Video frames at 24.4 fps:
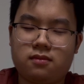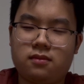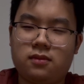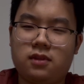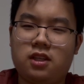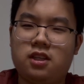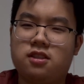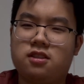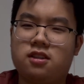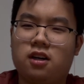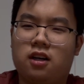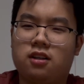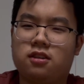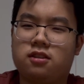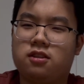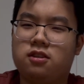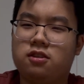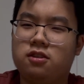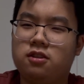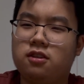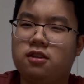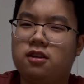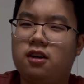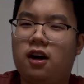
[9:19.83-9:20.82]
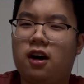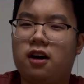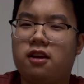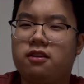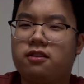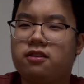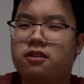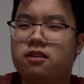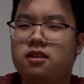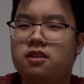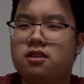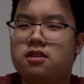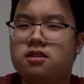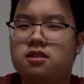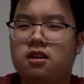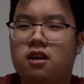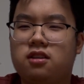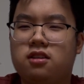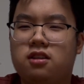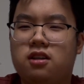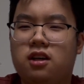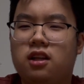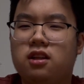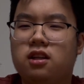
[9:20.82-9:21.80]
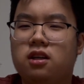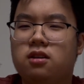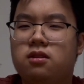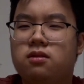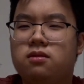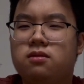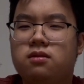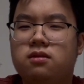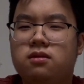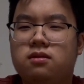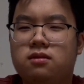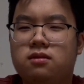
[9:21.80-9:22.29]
he's not good either. He's not yellow.